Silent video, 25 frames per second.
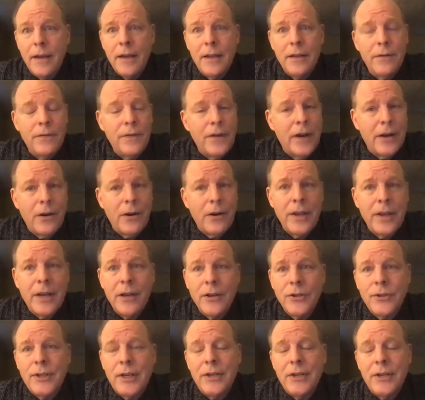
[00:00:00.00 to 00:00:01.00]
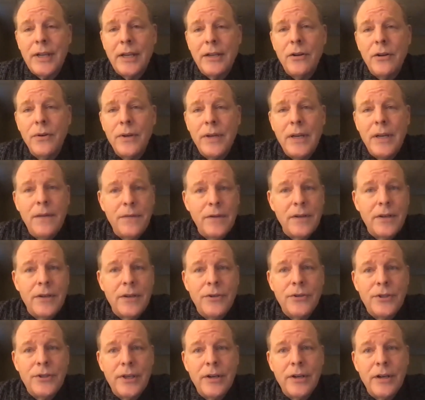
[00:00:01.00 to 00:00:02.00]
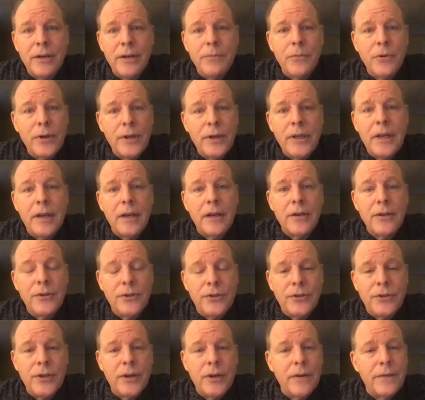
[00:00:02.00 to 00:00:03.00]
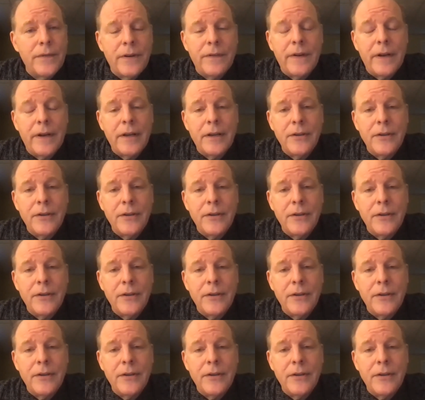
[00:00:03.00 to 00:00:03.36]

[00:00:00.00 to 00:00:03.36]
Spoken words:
And the final thing I'll say is I don't even consider him really a conservative.